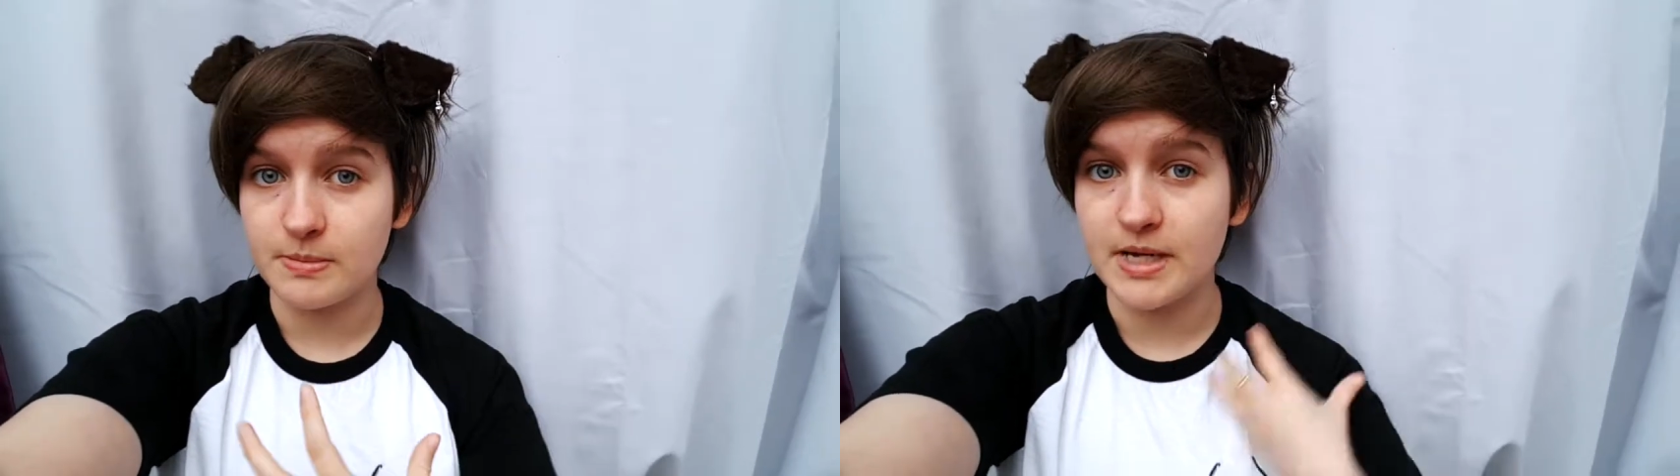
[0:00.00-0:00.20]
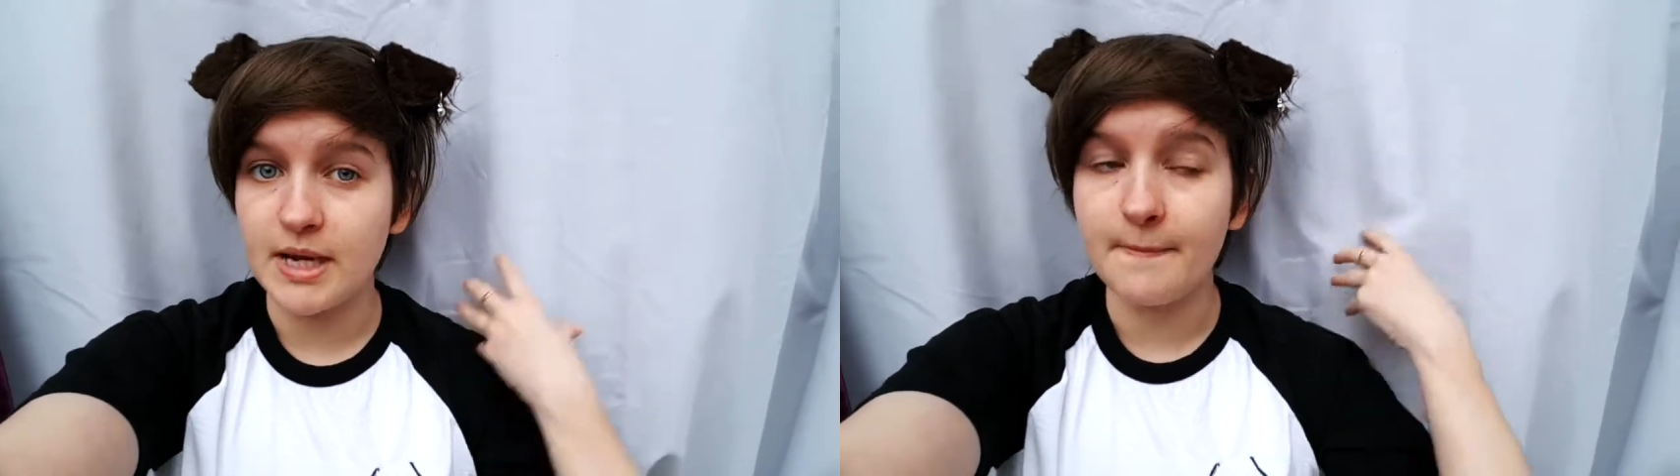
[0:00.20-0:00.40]

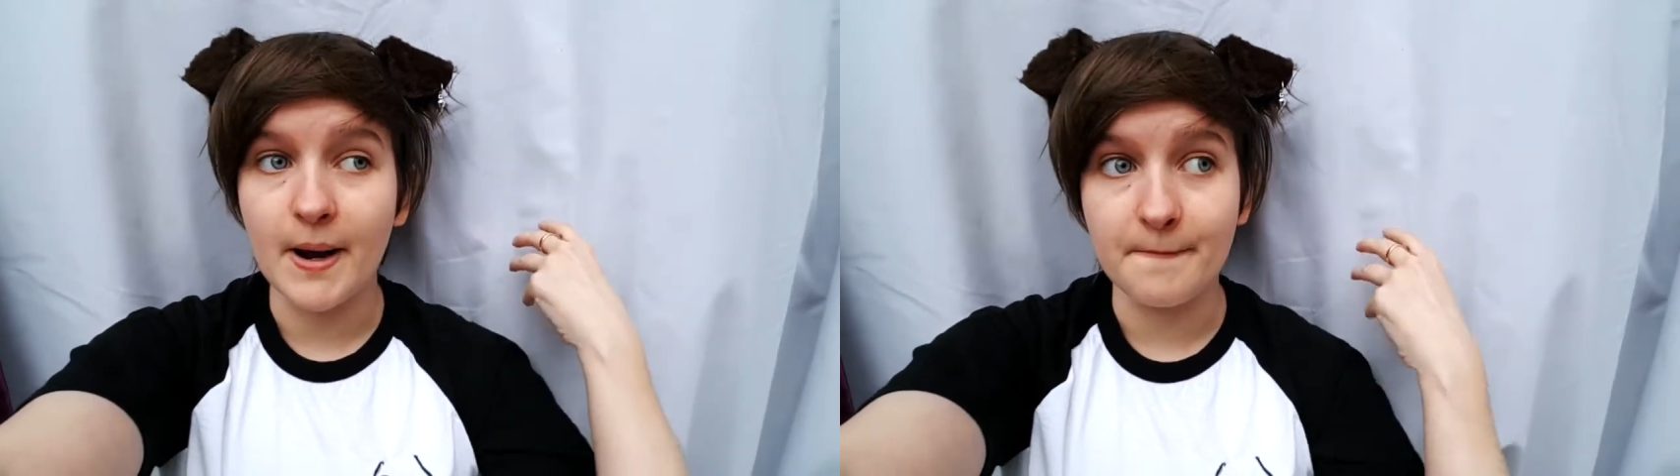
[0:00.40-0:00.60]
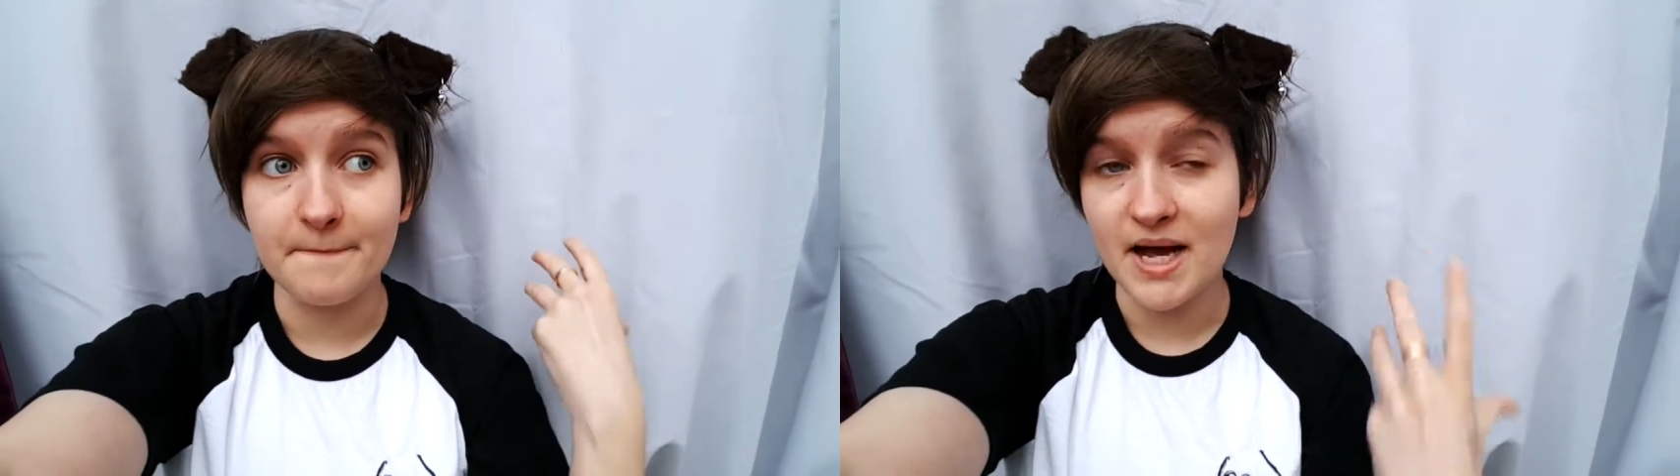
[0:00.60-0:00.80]
be
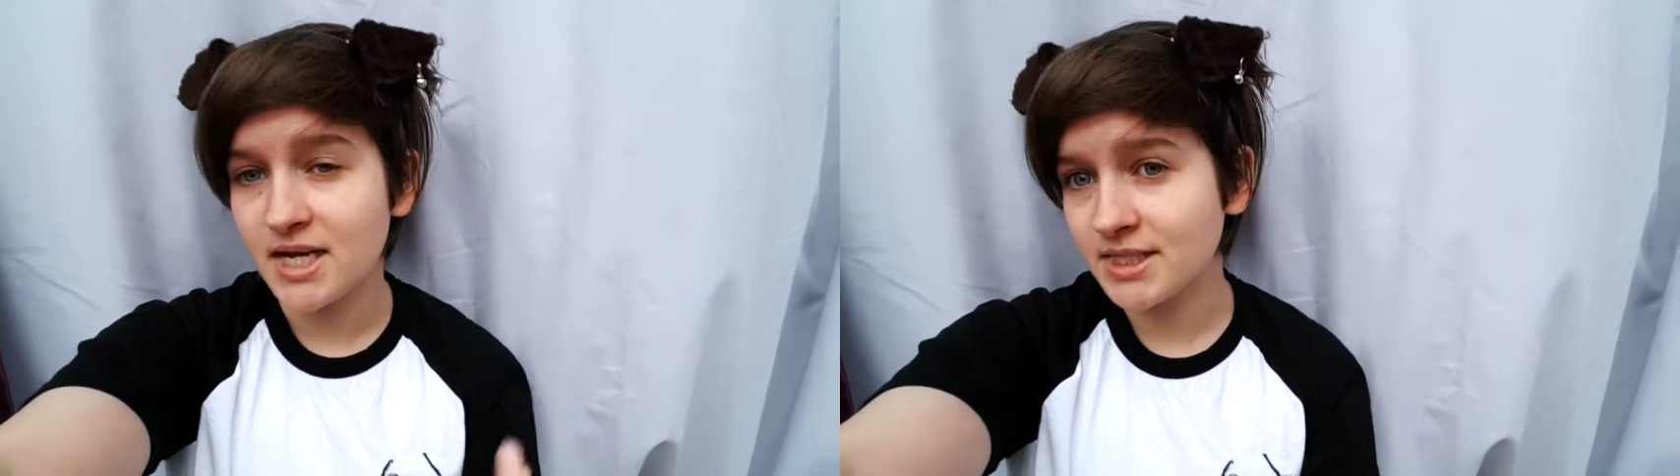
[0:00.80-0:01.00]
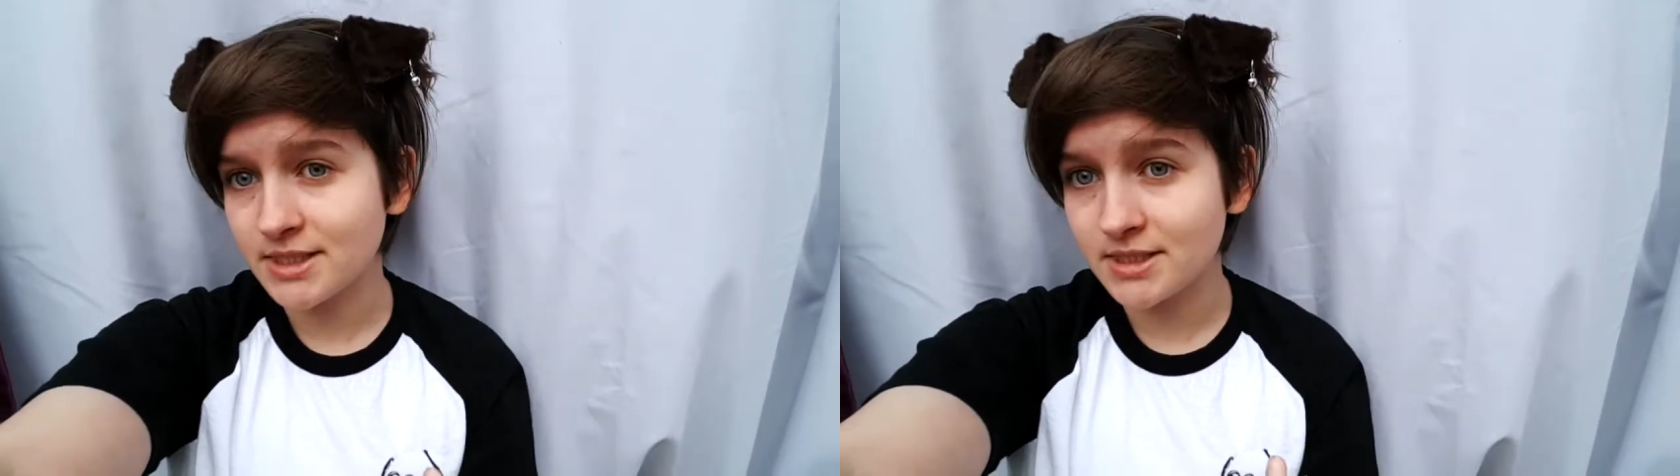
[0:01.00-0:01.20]
my
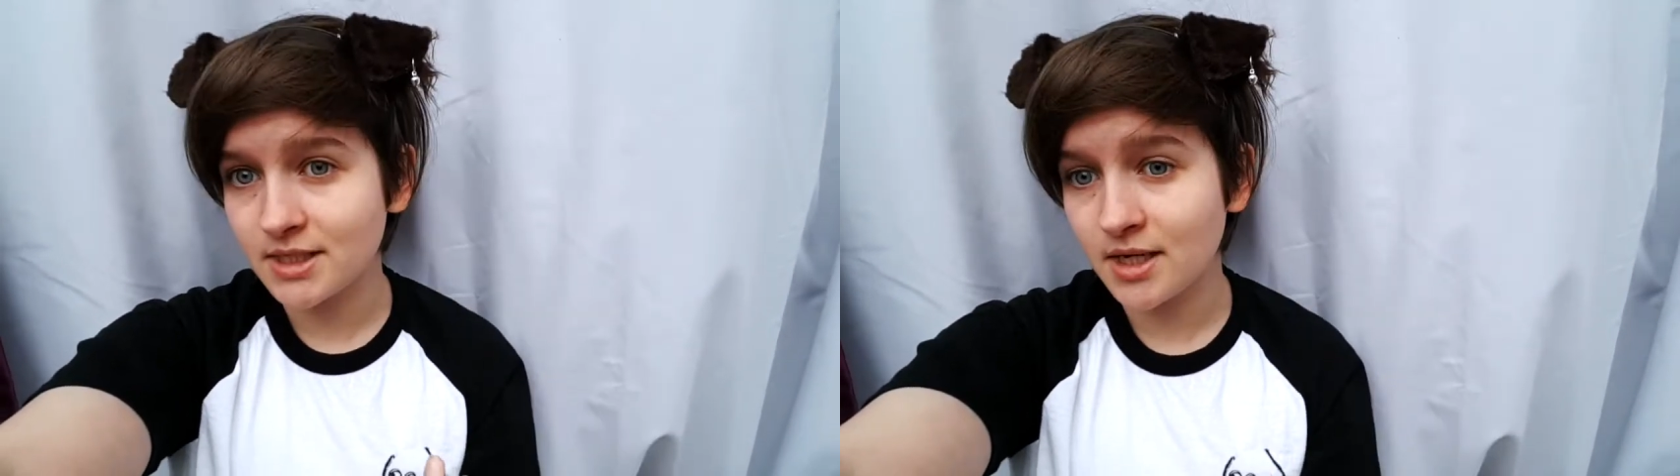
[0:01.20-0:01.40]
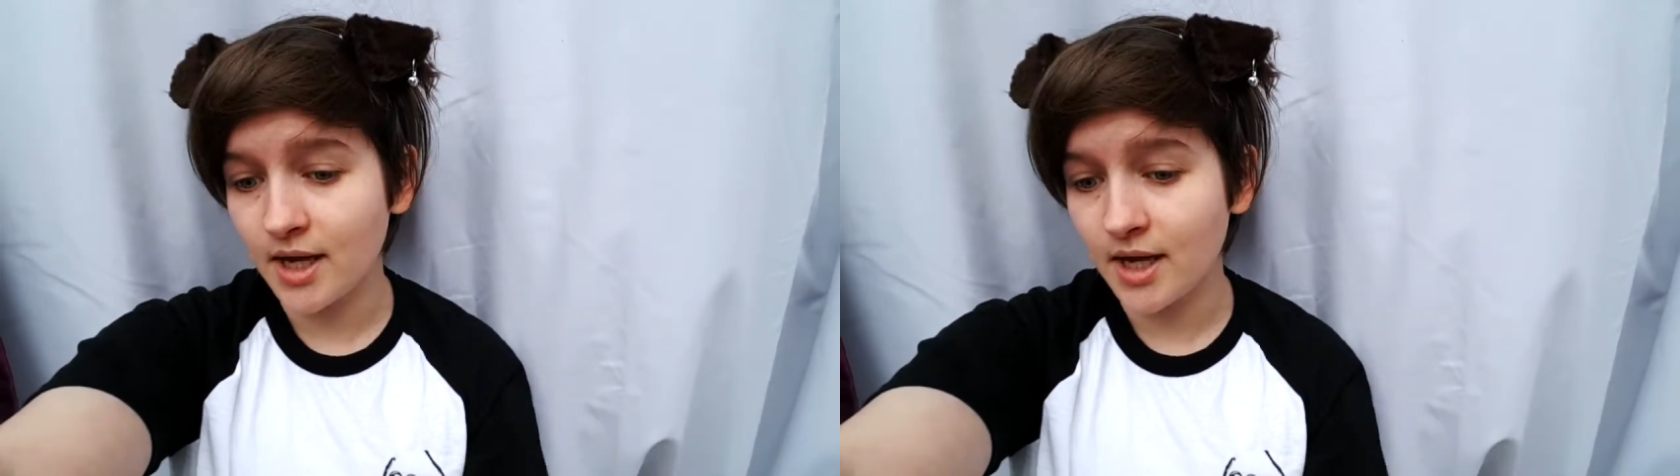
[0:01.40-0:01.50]
best,